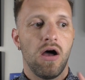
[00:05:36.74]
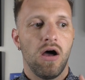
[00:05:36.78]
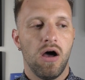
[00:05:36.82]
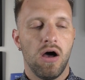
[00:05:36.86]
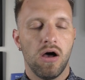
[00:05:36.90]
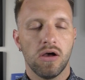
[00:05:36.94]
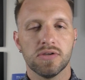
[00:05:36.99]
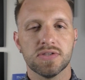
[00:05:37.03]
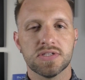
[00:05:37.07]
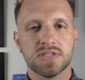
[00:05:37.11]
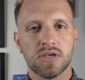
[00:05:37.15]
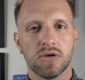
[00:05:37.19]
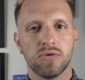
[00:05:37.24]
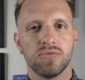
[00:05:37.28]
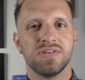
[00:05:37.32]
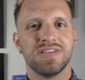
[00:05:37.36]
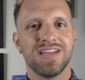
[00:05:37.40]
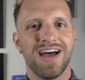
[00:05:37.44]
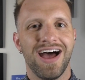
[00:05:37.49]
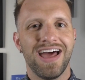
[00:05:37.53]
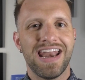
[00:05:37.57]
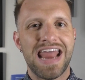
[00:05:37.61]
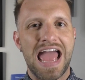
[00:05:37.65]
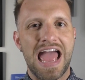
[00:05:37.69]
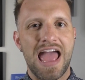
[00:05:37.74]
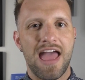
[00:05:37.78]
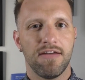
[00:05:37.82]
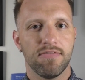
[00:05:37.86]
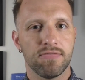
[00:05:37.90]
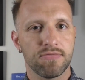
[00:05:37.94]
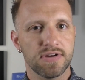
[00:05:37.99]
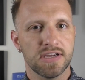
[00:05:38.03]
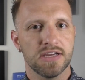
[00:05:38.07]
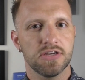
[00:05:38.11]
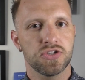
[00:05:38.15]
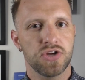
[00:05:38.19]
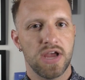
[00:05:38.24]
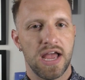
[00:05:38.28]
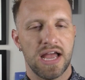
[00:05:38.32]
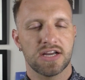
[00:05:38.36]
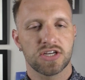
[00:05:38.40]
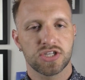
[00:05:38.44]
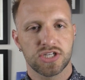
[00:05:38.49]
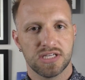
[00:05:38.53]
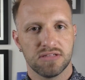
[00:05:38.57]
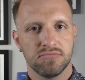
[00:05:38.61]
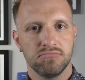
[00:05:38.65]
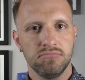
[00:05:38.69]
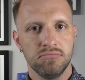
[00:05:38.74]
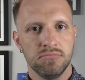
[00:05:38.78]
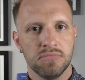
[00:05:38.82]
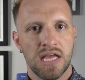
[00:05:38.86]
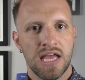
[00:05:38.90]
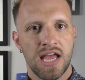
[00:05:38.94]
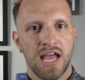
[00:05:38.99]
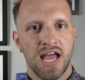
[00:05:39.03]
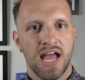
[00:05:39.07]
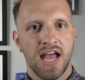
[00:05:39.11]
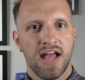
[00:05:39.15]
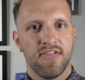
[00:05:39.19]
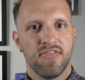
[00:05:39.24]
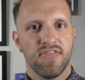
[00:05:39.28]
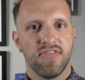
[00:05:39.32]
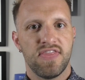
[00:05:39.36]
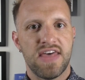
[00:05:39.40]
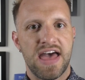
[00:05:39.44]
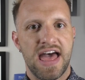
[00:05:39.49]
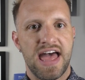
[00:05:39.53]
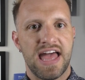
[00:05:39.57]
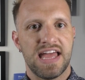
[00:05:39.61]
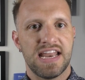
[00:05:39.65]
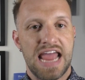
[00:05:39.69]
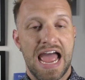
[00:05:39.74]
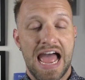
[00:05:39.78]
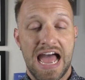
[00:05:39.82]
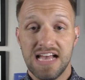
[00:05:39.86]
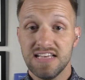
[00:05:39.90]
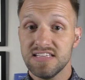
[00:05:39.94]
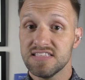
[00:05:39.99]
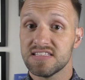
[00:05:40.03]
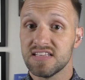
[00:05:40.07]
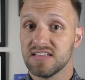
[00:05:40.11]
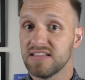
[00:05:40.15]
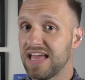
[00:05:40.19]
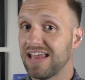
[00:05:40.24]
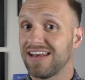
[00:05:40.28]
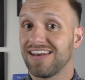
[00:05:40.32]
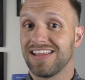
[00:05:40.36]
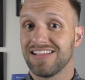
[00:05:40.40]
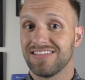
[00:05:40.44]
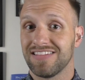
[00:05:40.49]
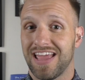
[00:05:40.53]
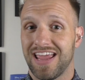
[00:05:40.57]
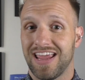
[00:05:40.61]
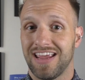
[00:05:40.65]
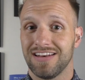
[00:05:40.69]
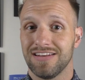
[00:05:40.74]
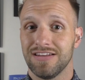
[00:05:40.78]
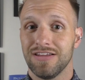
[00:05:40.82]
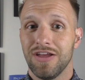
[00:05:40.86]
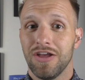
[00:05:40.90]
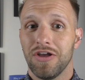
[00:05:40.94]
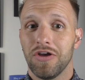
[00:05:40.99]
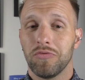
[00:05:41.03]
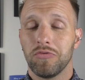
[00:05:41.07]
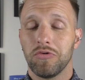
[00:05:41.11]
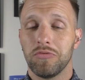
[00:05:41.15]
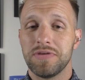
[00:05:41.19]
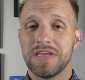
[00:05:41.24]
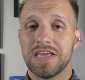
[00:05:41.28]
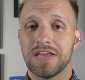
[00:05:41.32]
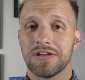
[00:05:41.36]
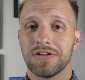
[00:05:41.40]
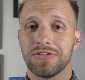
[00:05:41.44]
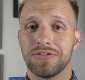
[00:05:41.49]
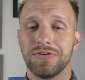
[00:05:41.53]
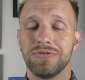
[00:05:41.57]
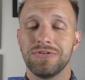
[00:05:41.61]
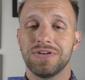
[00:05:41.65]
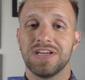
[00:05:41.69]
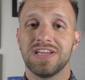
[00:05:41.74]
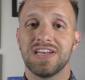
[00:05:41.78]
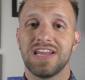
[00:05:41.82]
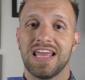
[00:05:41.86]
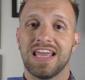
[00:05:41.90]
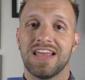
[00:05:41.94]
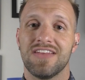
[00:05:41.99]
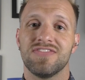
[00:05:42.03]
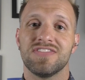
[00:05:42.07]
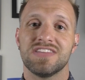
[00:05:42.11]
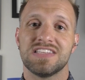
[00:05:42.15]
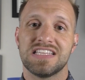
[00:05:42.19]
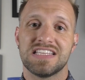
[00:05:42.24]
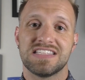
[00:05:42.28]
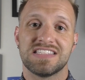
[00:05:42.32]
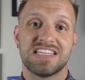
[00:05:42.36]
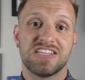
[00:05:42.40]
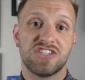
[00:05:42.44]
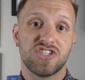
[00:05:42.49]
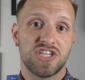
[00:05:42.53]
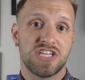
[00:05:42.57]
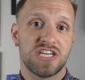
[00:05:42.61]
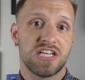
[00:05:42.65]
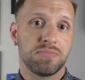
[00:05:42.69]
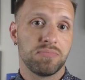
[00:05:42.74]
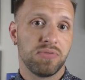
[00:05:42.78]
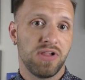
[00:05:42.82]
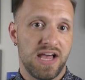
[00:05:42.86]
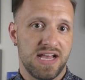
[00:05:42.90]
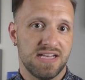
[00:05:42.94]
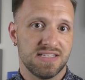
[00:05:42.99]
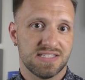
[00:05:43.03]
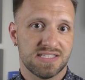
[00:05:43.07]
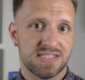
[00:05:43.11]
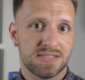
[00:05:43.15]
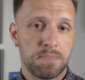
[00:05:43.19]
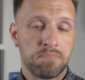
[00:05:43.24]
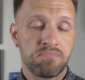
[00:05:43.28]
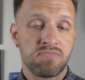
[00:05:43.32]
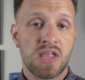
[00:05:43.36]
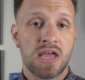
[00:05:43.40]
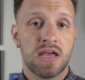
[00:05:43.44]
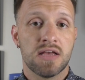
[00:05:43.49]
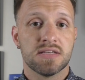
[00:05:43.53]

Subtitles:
Also, not every attraction that has the Lightning Lane will be included in the Disney Genie Plus.